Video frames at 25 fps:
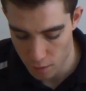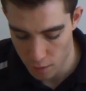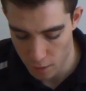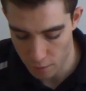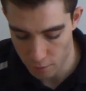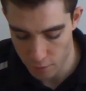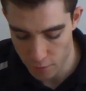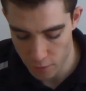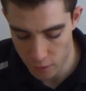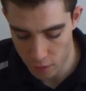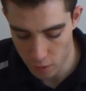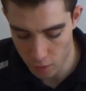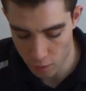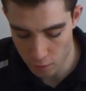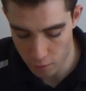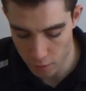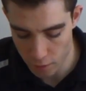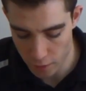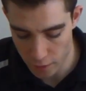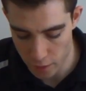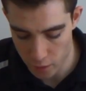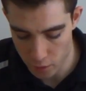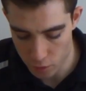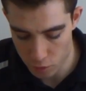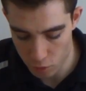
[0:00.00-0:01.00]
If you don't
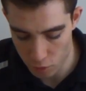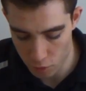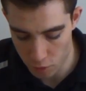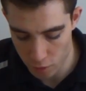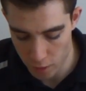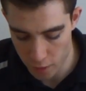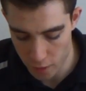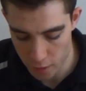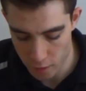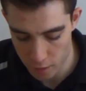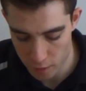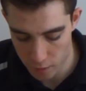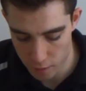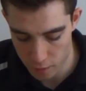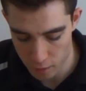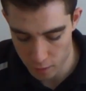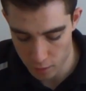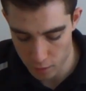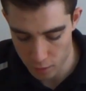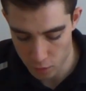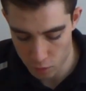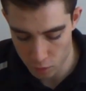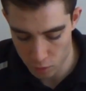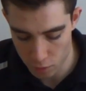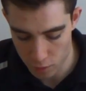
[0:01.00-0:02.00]
let it dry
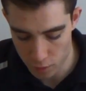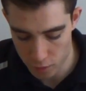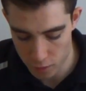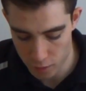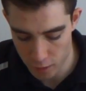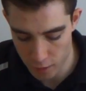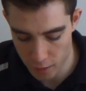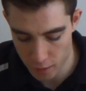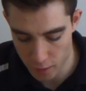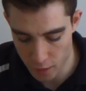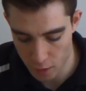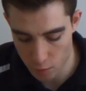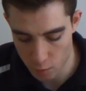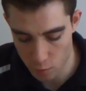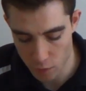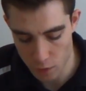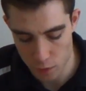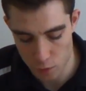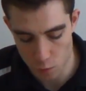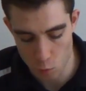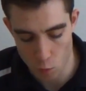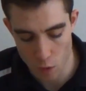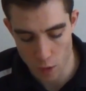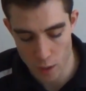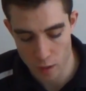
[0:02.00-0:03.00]
and try and stick it down when
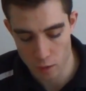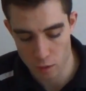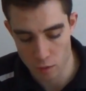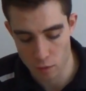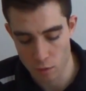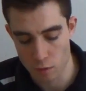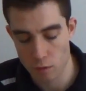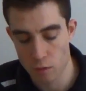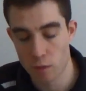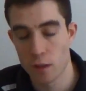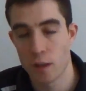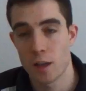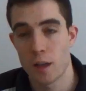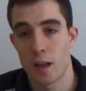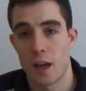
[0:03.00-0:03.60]
it's wet, or